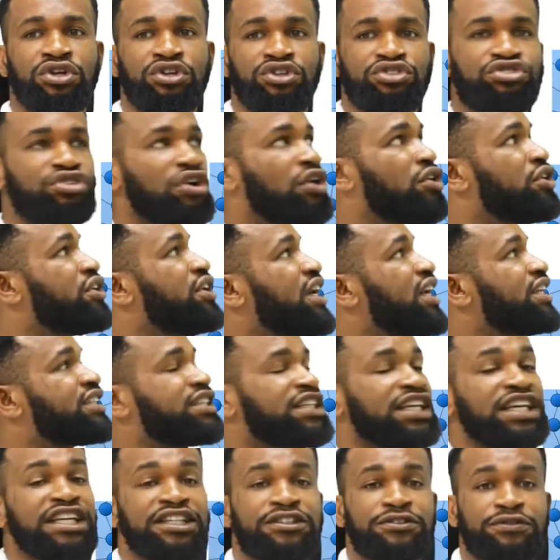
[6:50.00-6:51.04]
So heat
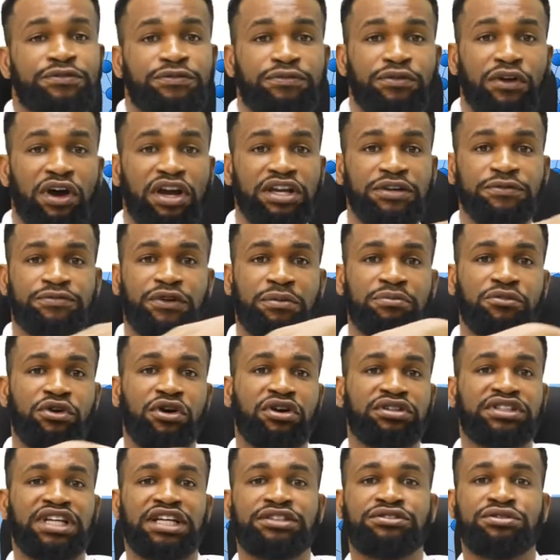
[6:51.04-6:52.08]
is flowing from
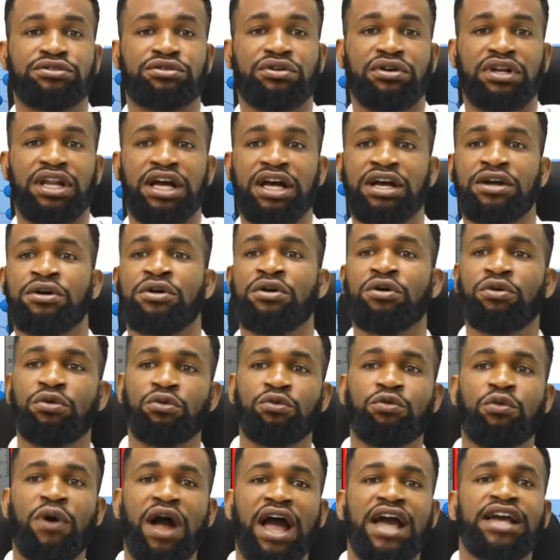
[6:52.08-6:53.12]
hotter to cooler,
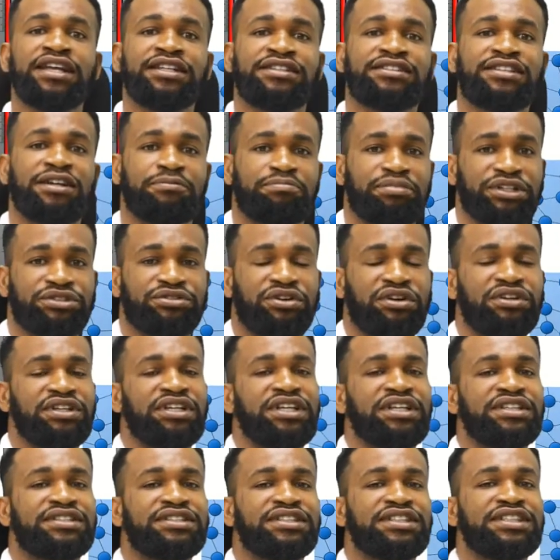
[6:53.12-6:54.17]
while temperature
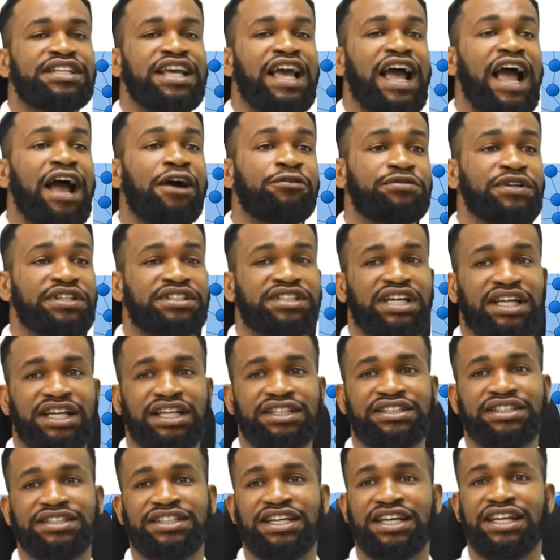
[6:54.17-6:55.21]
is the average
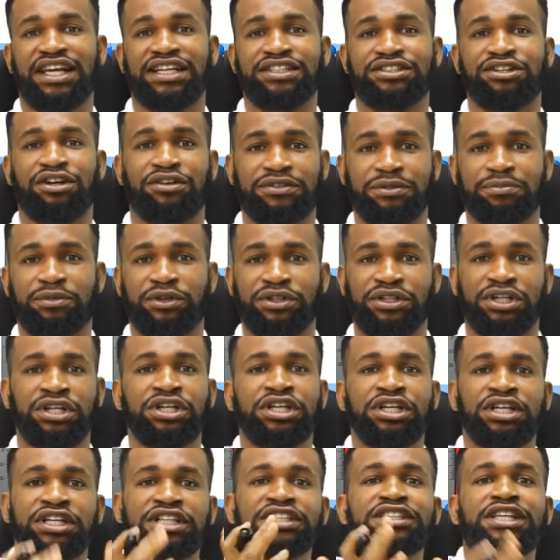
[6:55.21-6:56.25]
kinetic energy of the body.
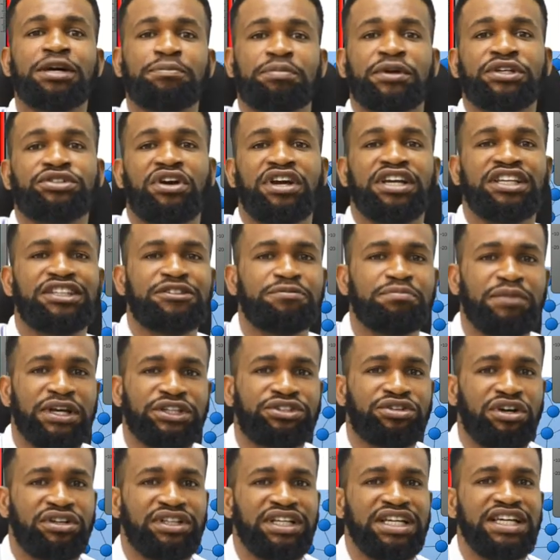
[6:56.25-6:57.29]
Temperature is
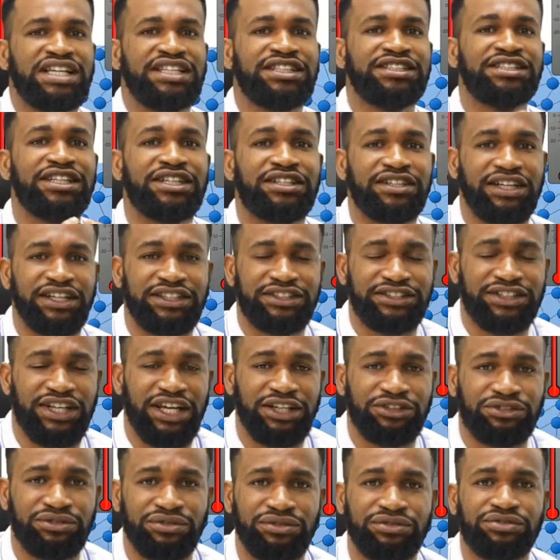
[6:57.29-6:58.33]
measured in degrees
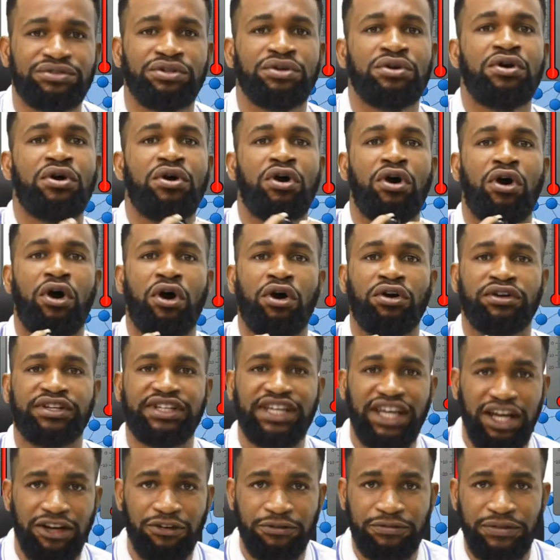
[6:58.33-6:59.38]
Celsius or
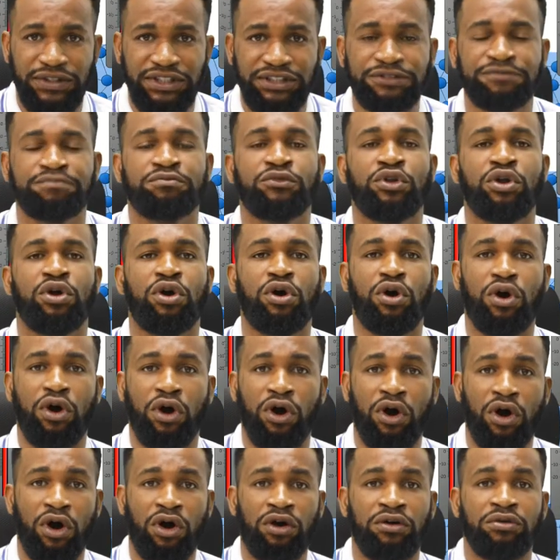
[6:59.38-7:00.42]
Kelvin
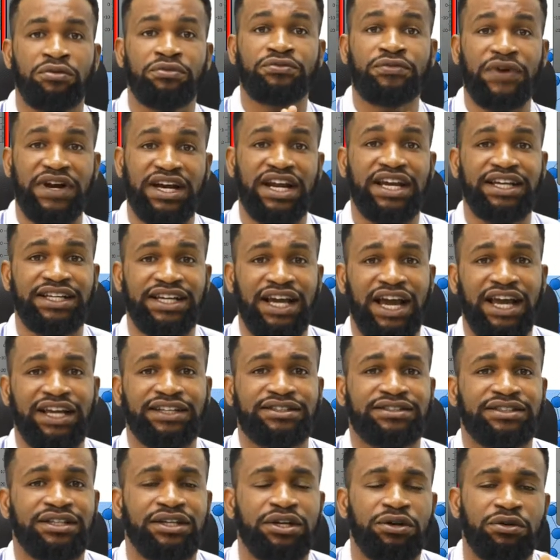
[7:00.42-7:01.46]
or
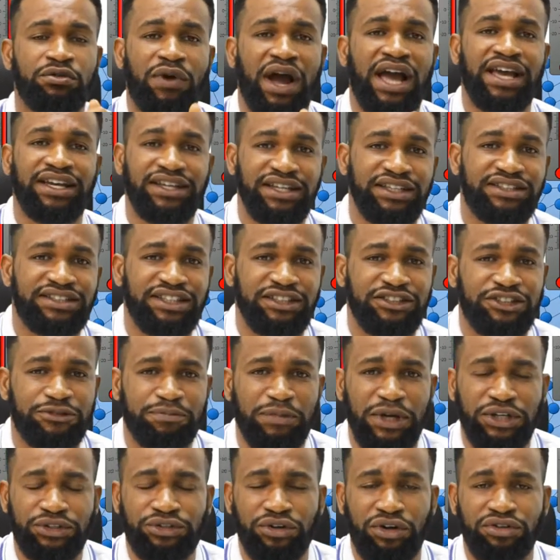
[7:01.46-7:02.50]
Fahrenheit, while heat is
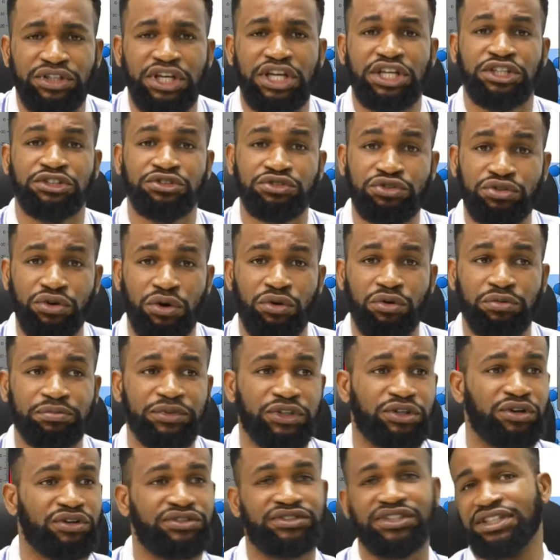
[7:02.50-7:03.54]
measured in joule
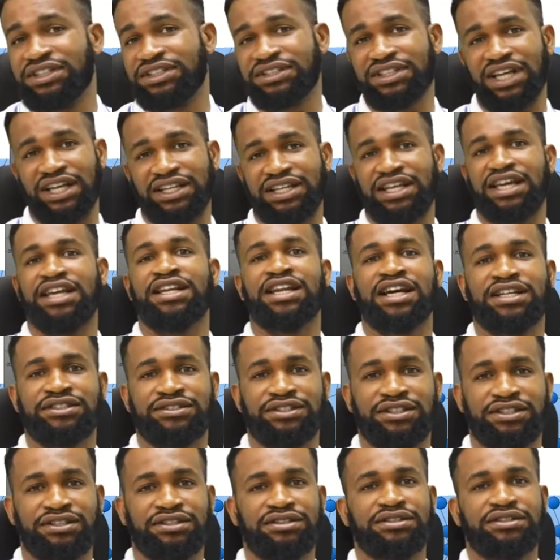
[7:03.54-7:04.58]
because it's an
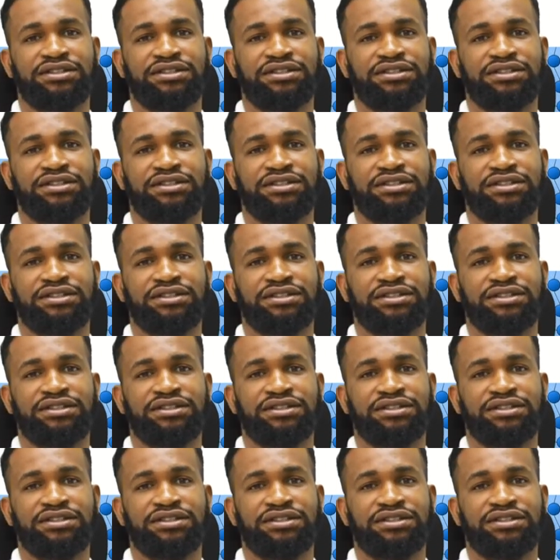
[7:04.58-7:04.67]
energy.